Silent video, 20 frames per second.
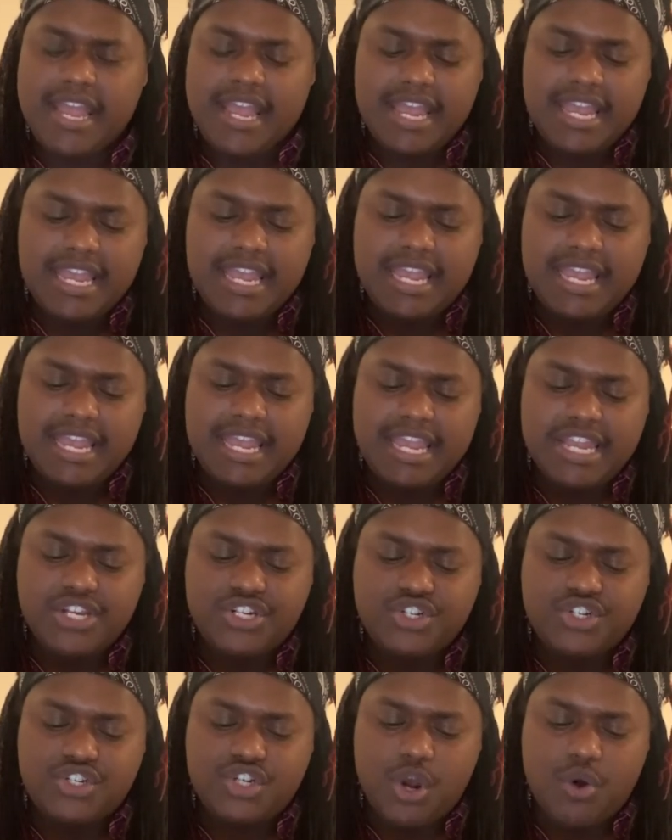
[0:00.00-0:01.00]
He, he
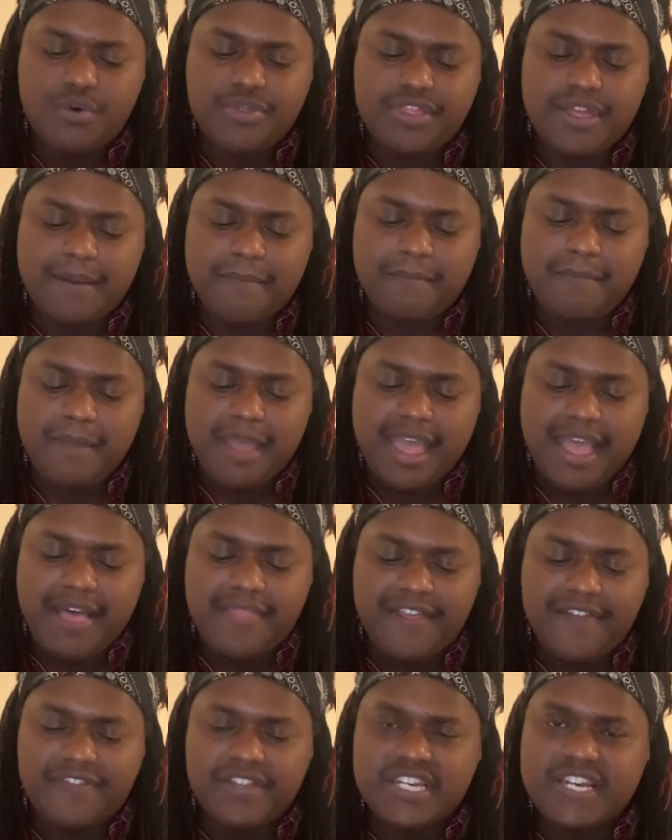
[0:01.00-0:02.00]
showed them
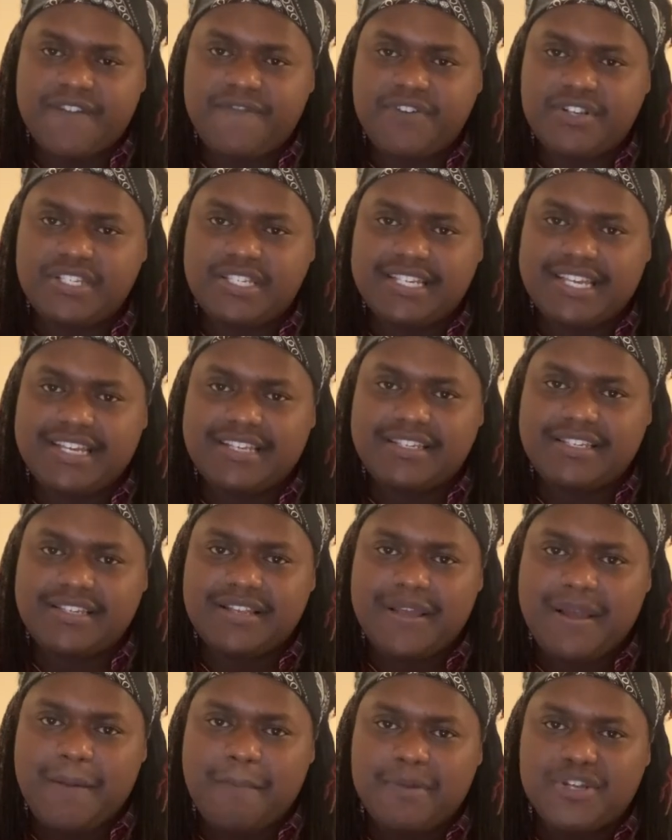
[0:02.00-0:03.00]
that the
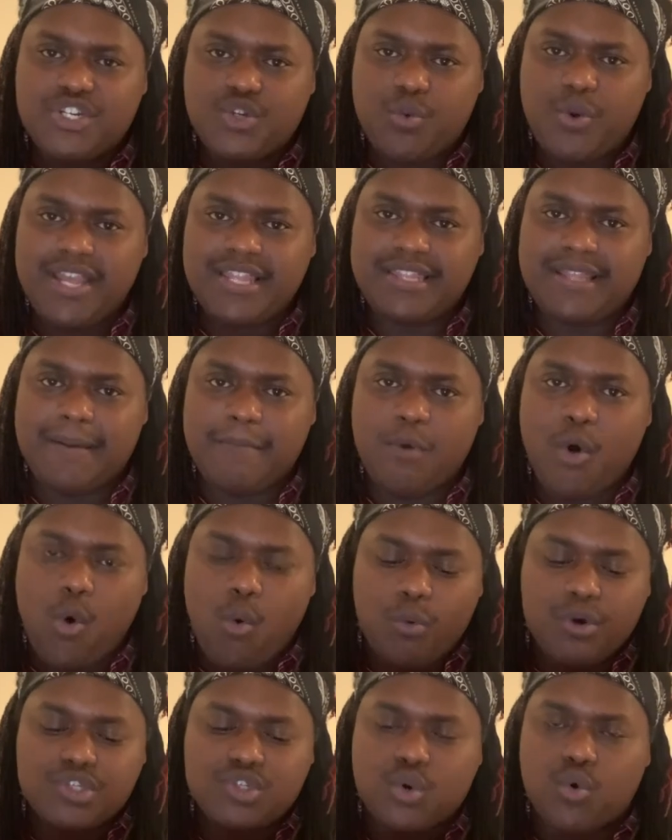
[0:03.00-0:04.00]
differences between them
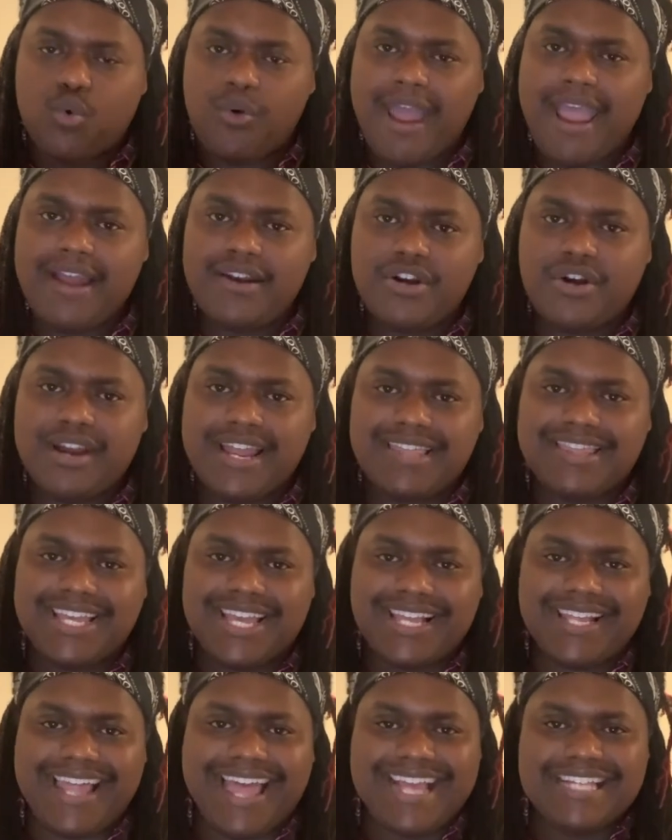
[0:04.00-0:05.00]
was grander in the
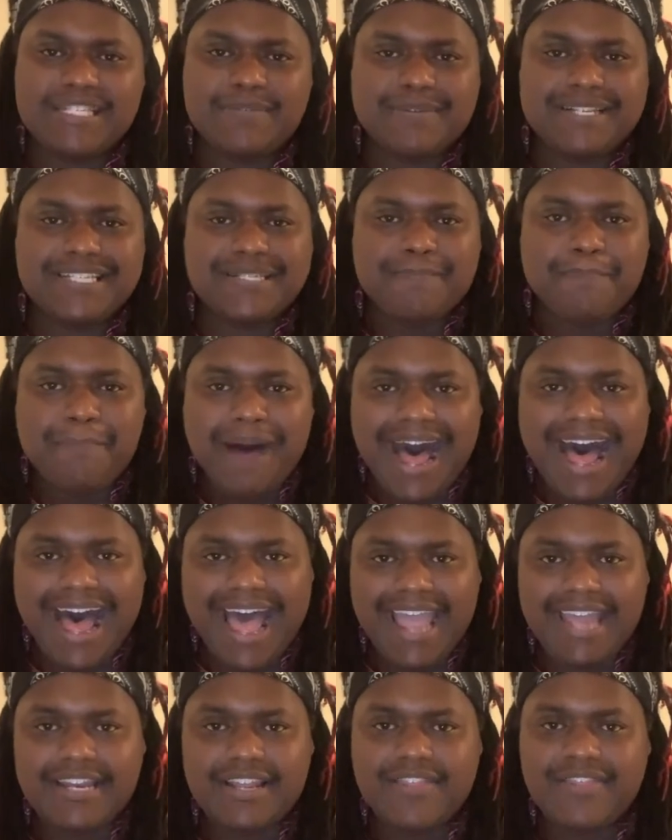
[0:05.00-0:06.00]
Klansman's
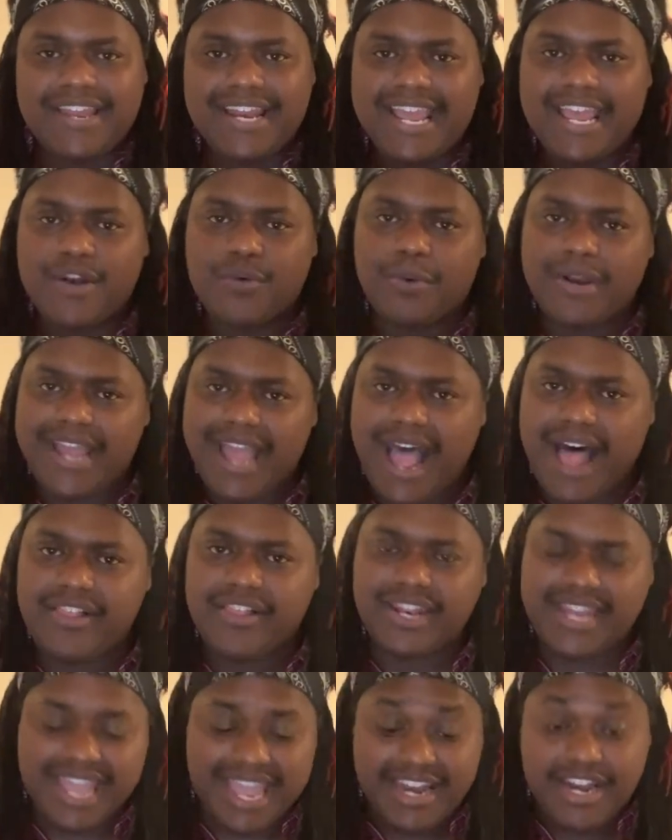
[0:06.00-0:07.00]
mind than in
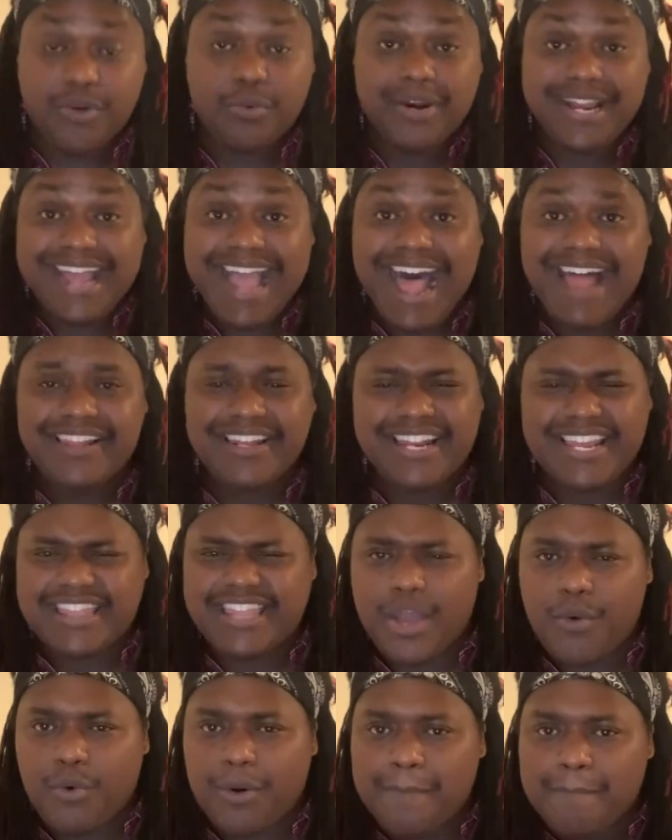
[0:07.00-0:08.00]
reality. And in reality,
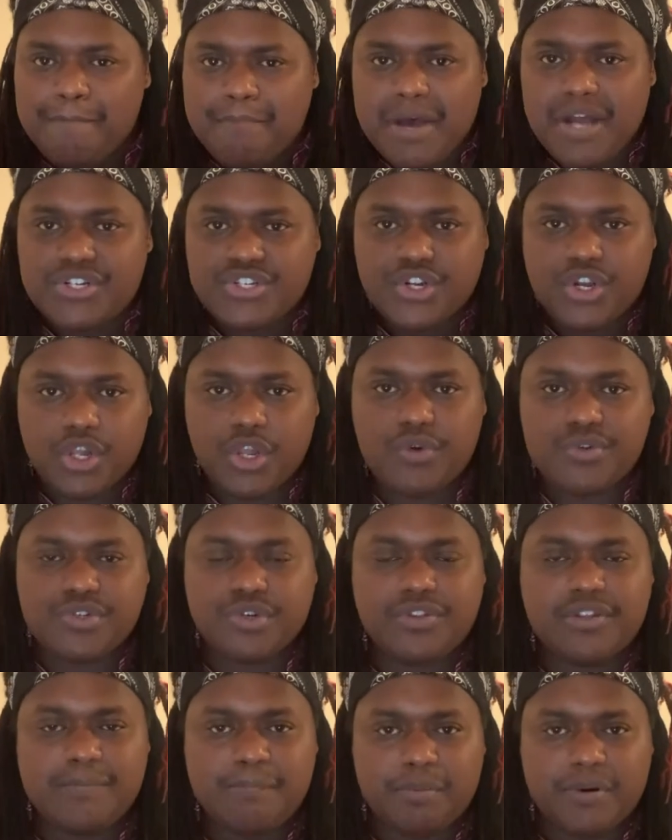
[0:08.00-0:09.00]
they were much
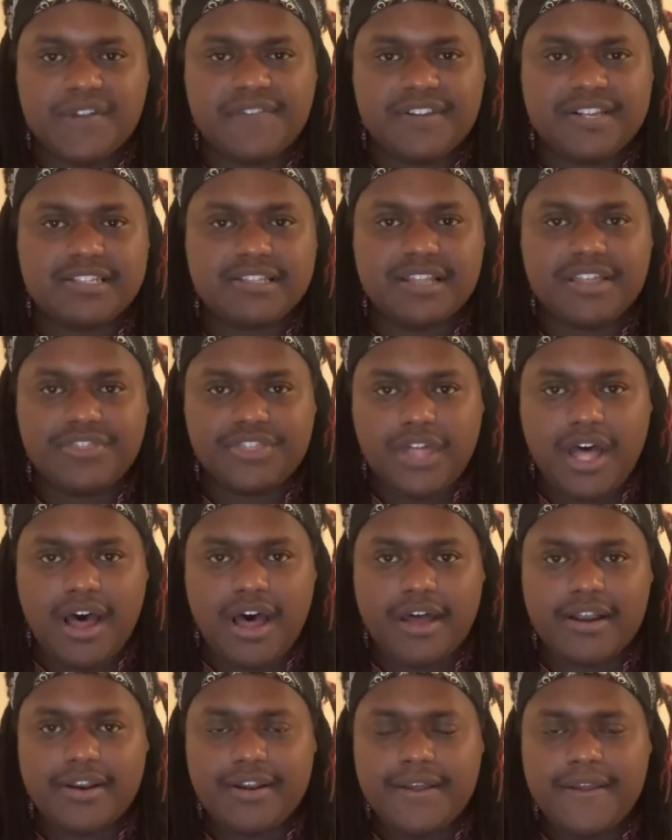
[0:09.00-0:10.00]
closer than previously
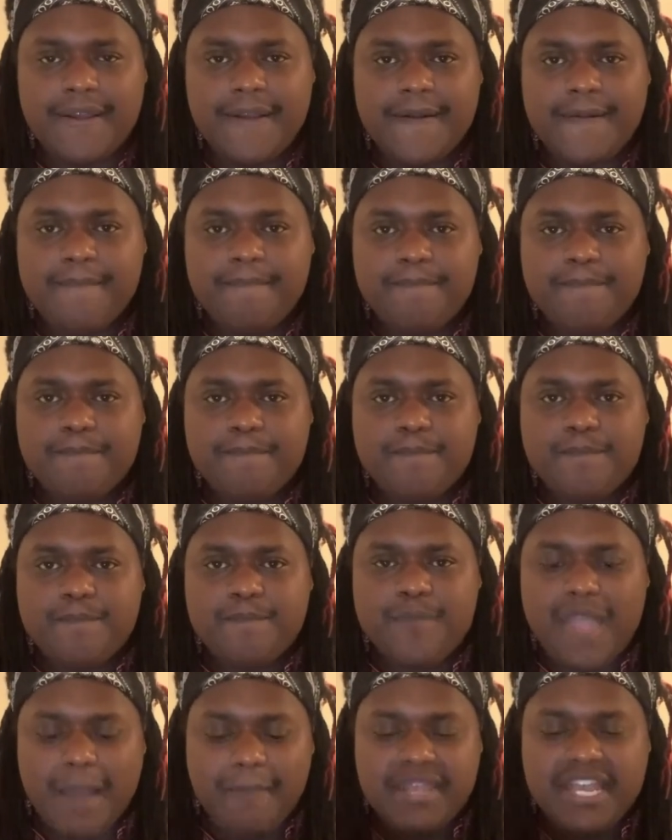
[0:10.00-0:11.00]
thought.
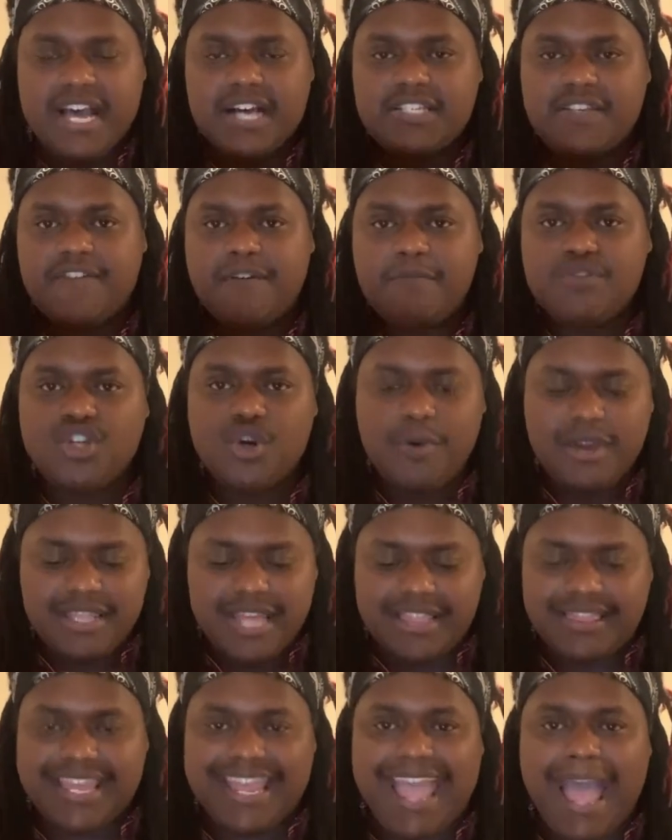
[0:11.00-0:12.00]
And because of him doing
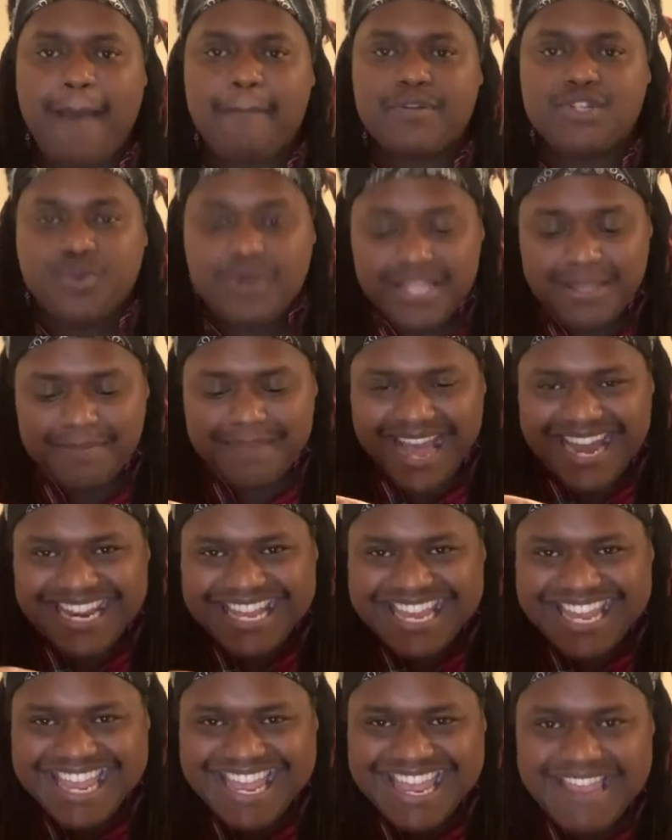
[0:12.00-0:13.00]
that, the gap between them
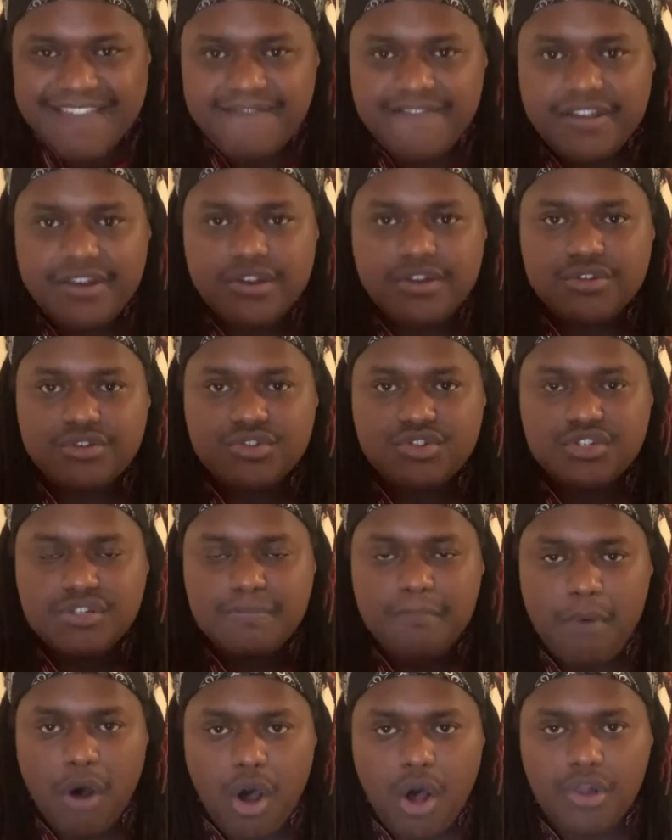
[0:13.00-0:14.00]
got even
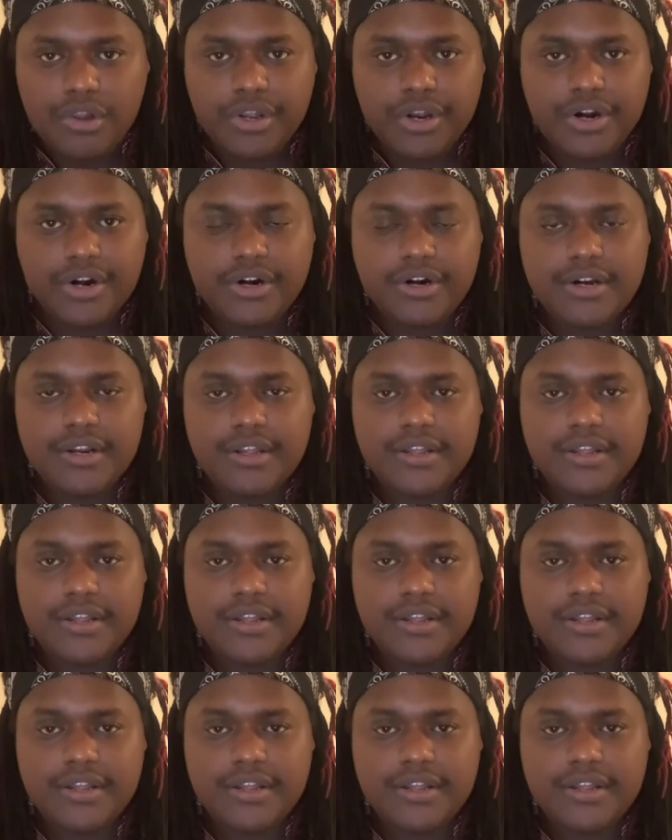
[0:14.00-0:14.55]
smaller.